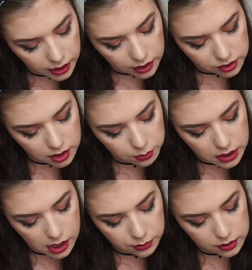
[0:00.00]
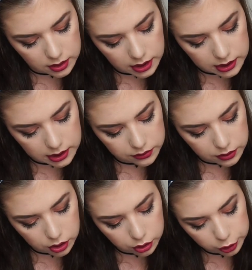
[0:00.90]
And sometimes it
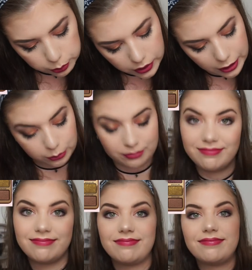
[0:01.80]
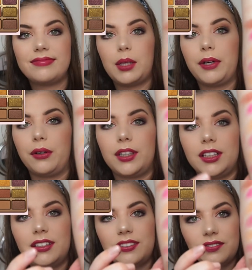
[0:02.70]
even looks brown,
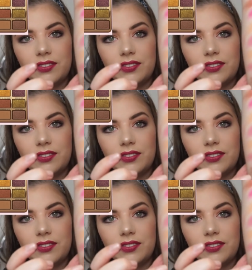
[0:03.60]
apparently.